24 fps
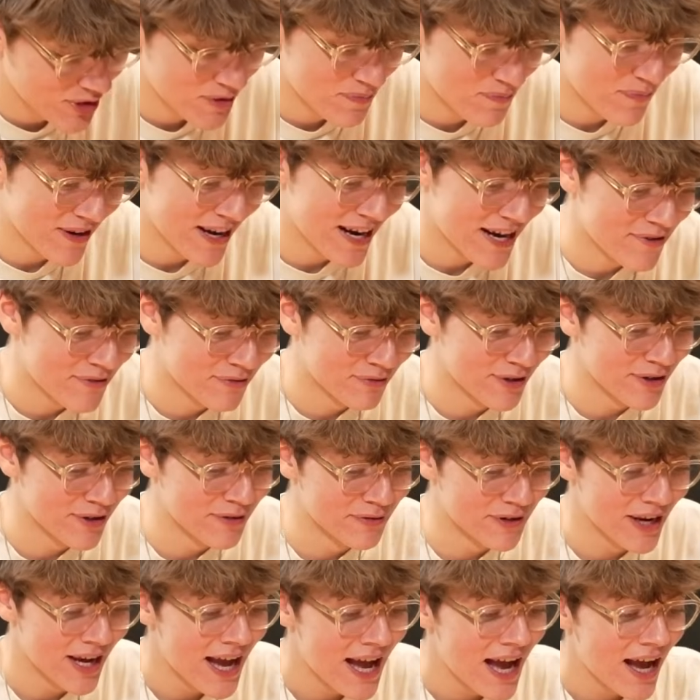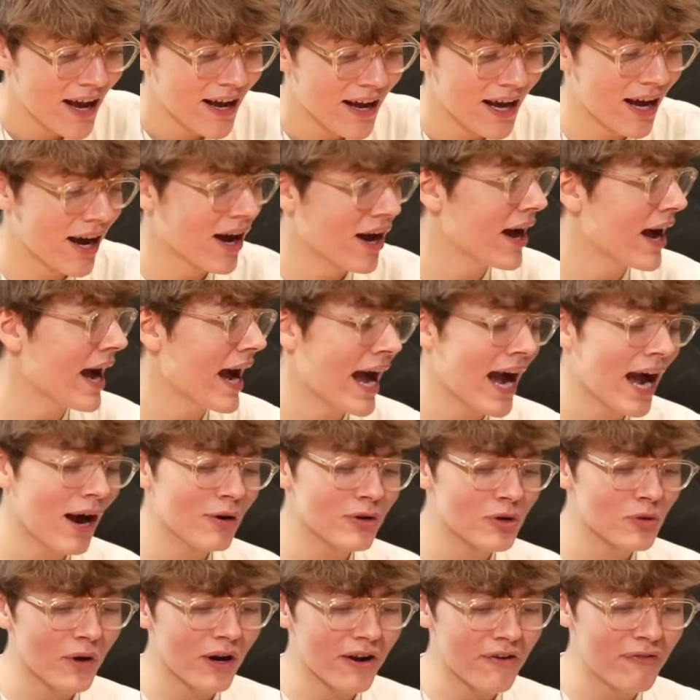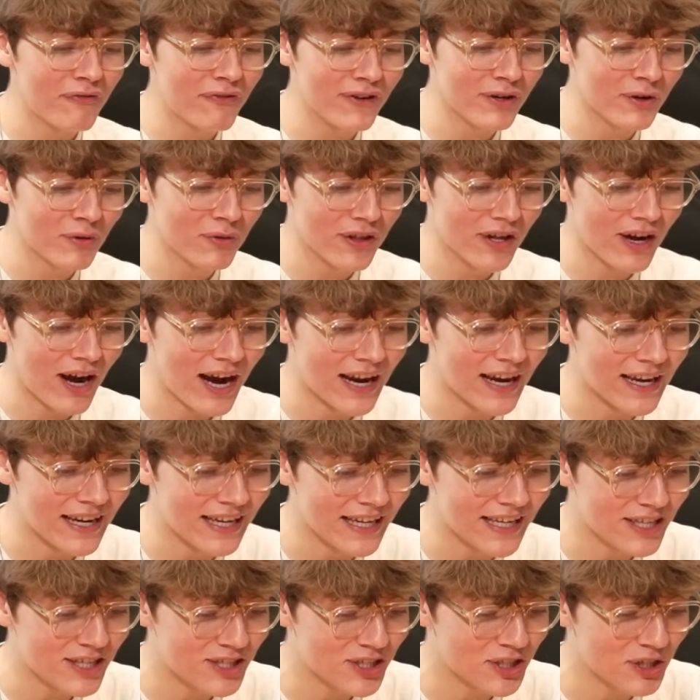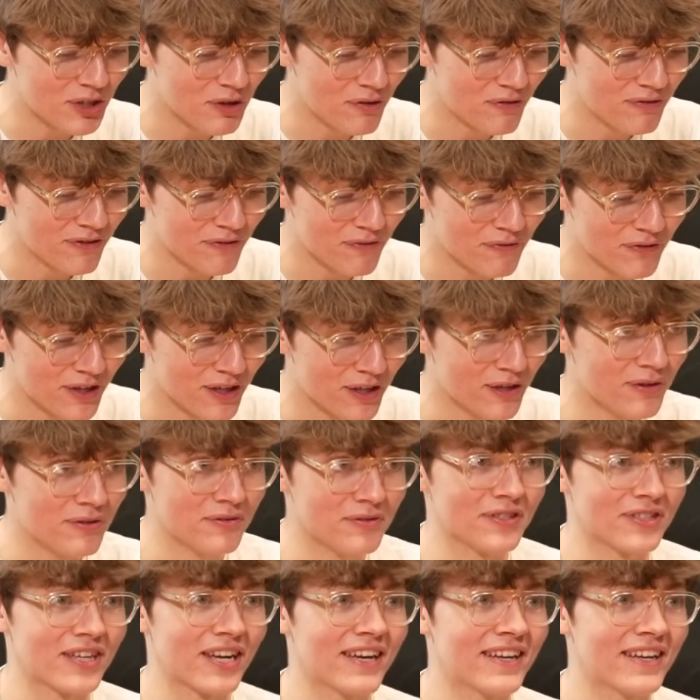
just plain rude. Uh, how do I feel that I leech you for views?